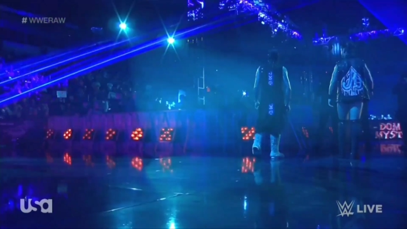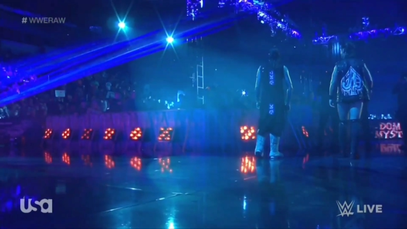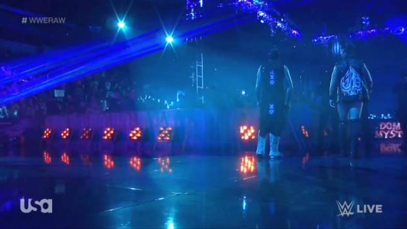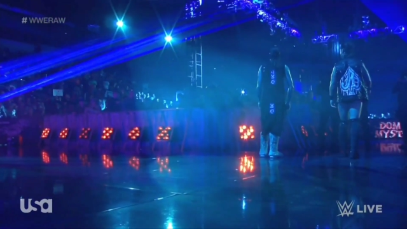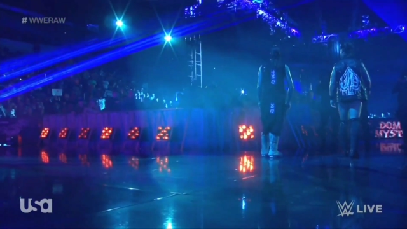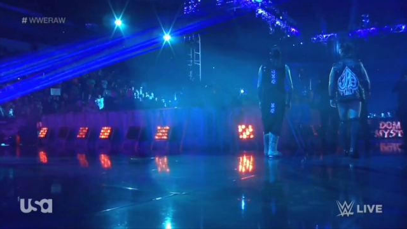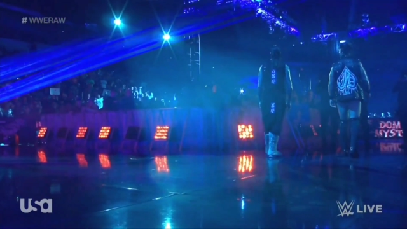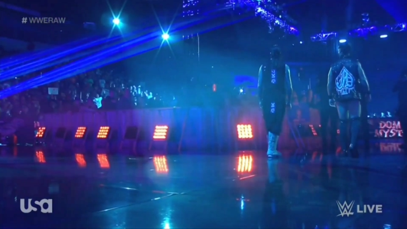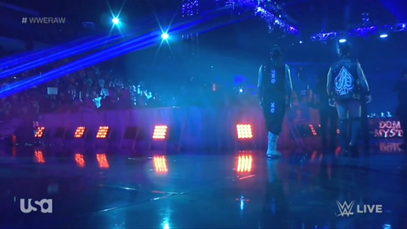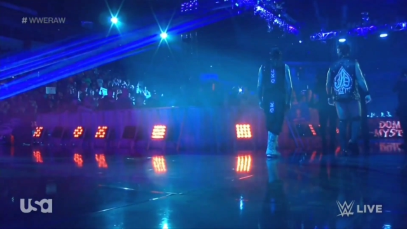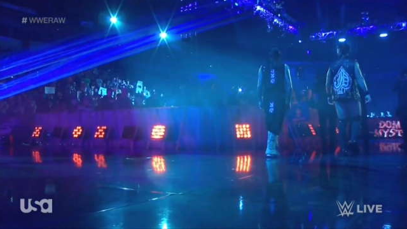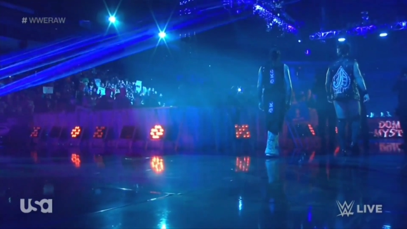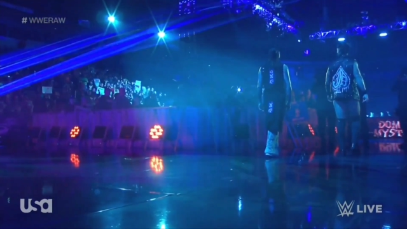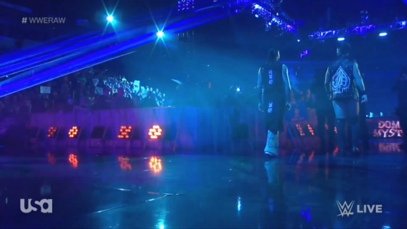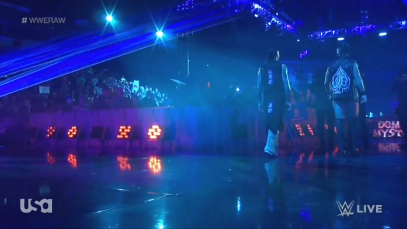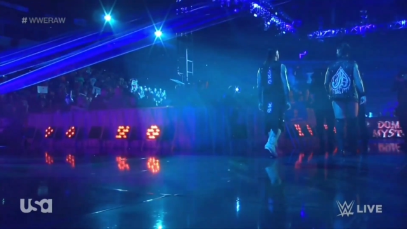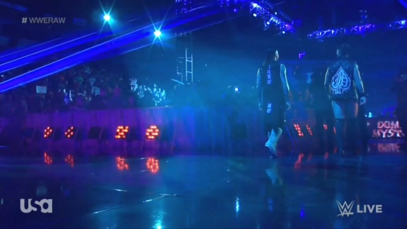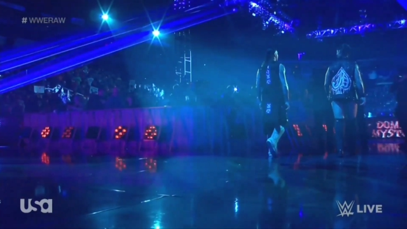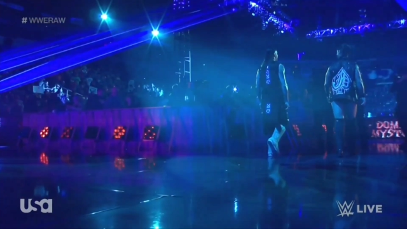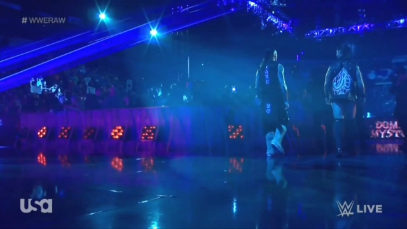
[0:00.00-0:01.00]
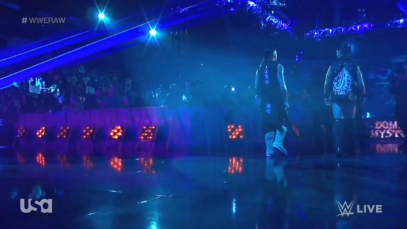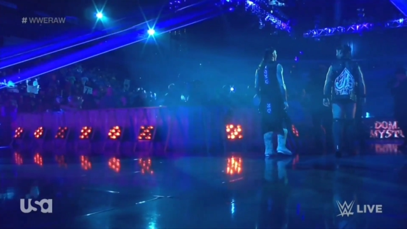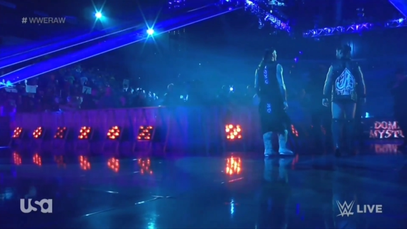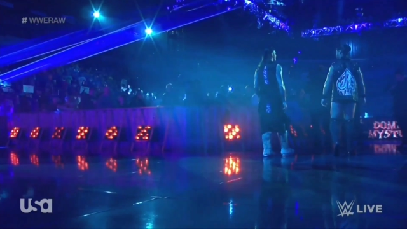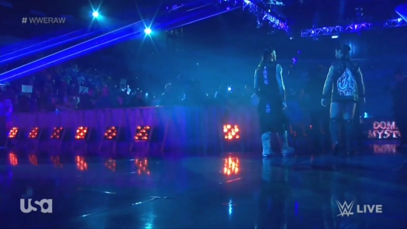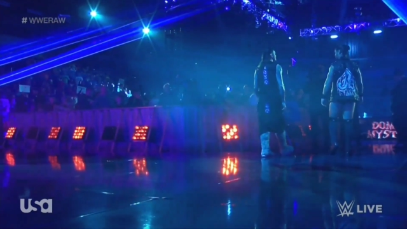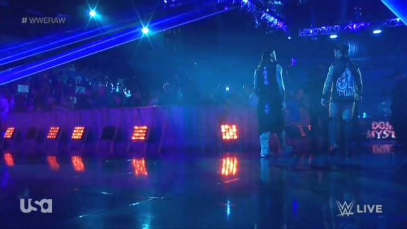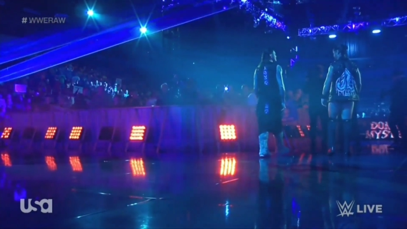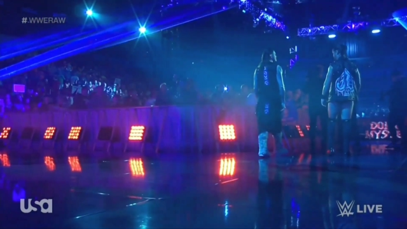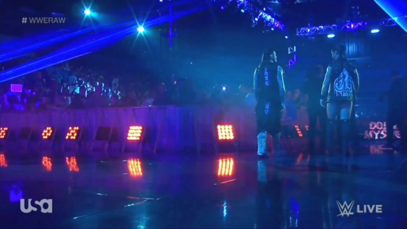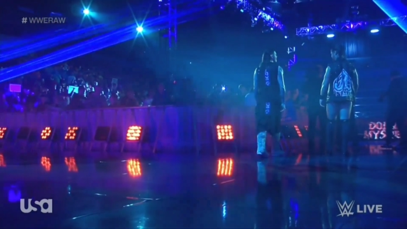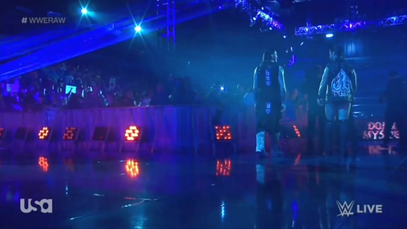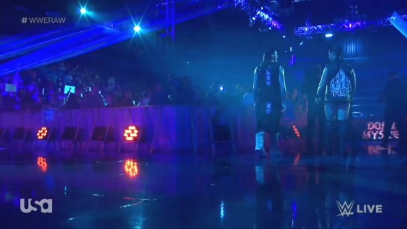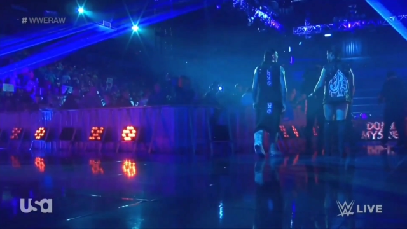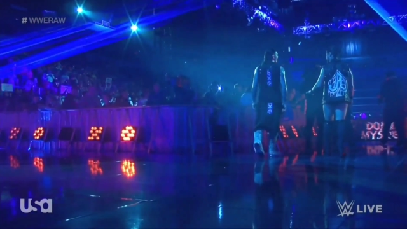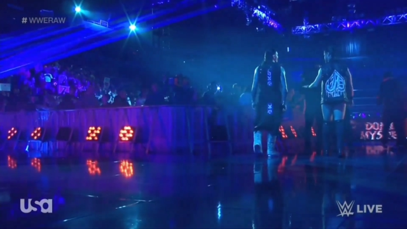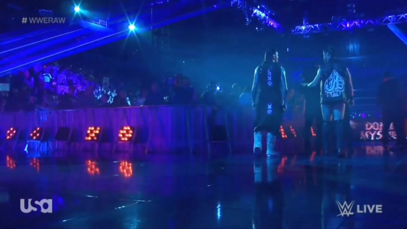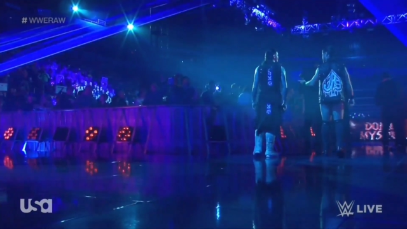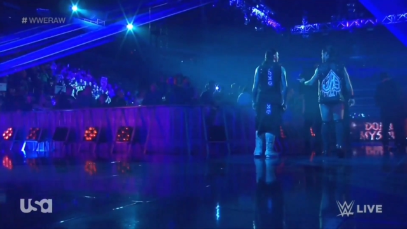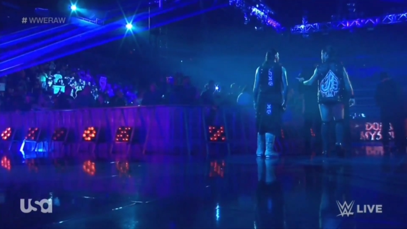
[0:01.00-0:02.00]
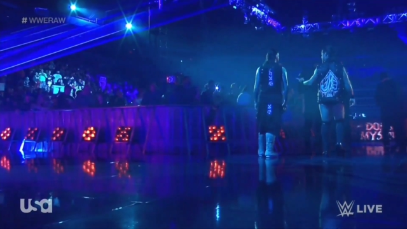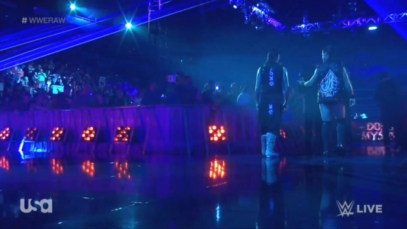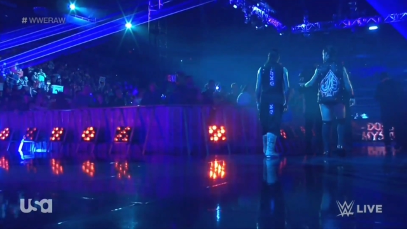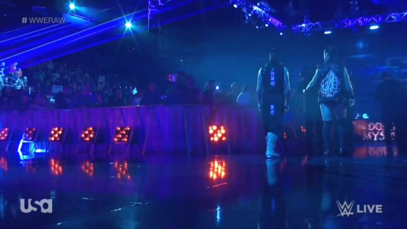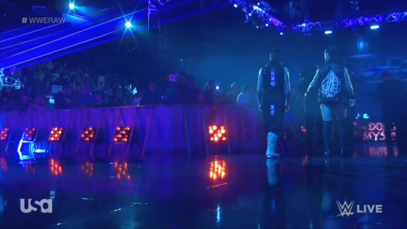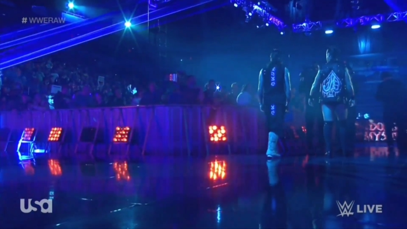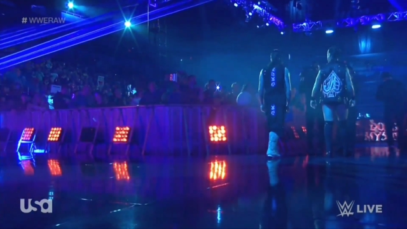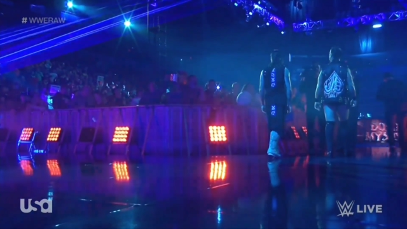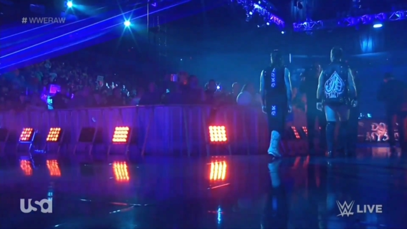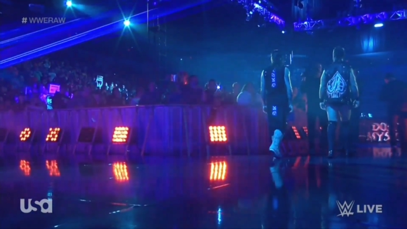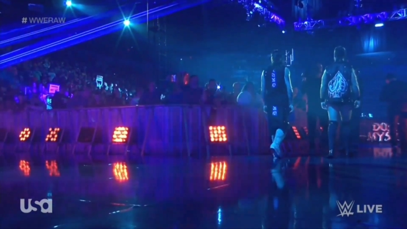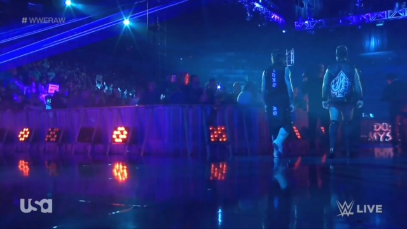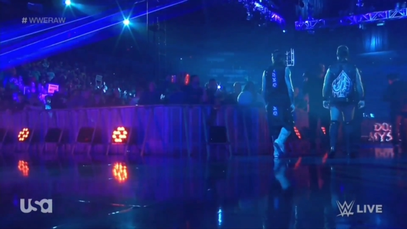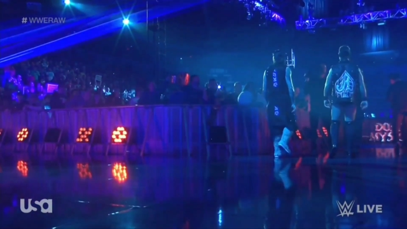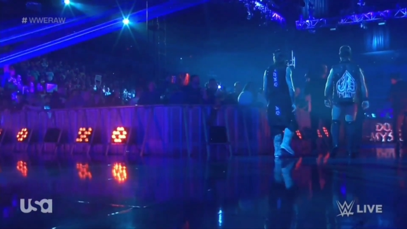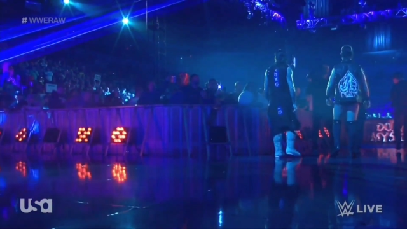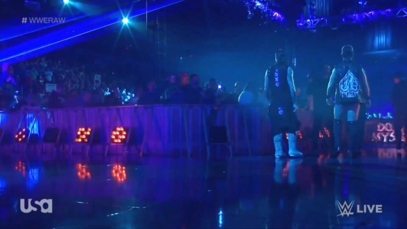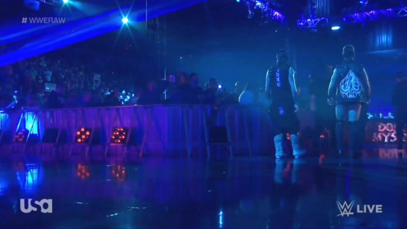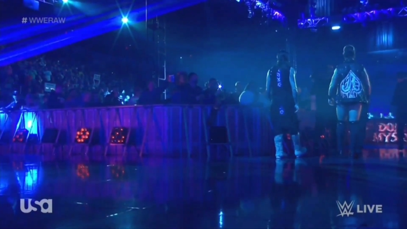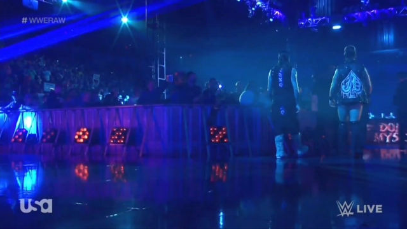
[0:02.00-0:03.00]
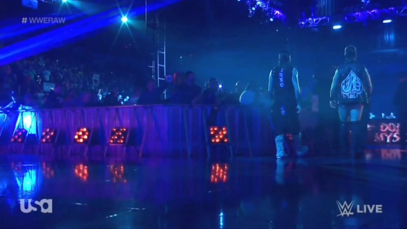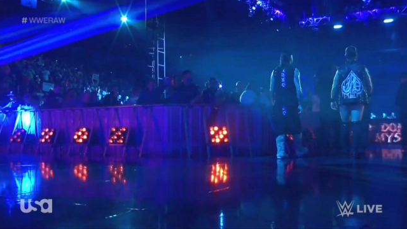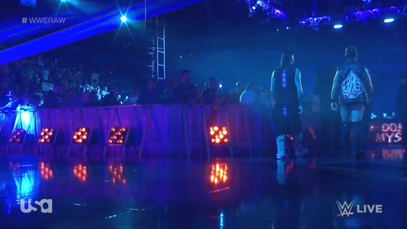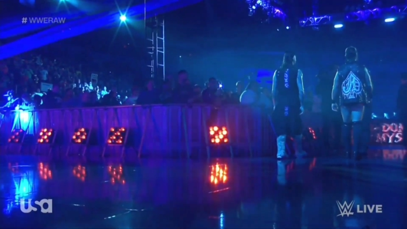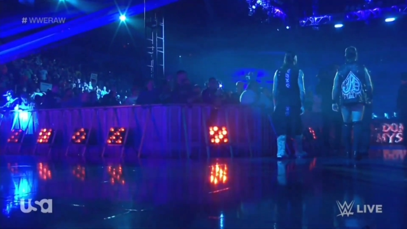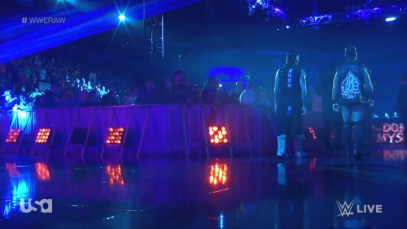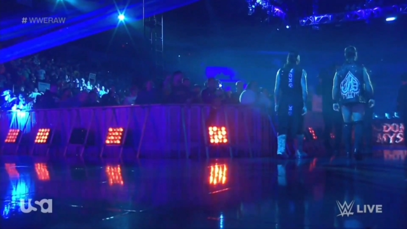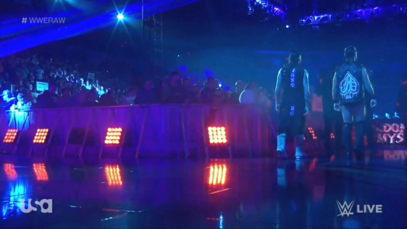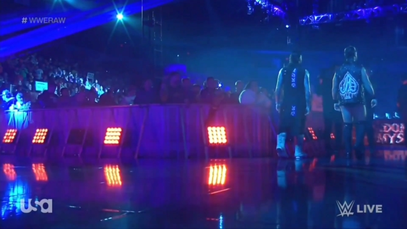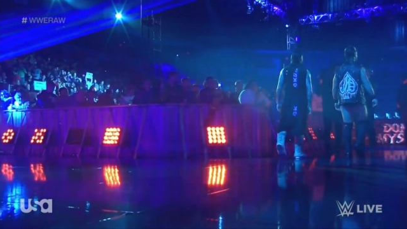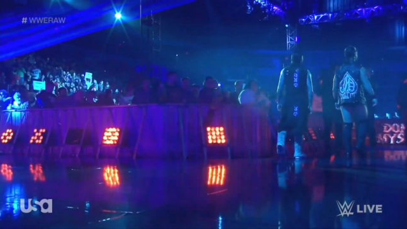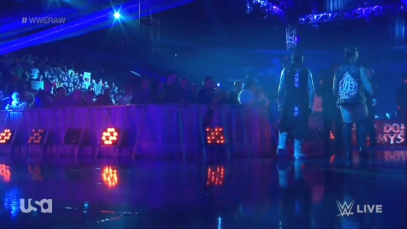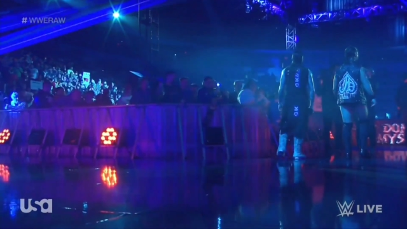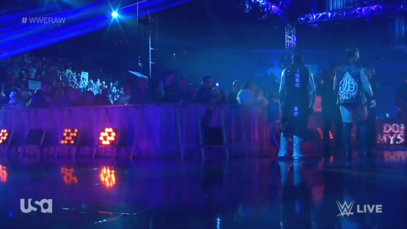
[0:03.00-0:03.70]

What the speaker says: No face is visible, so there are no lips to read.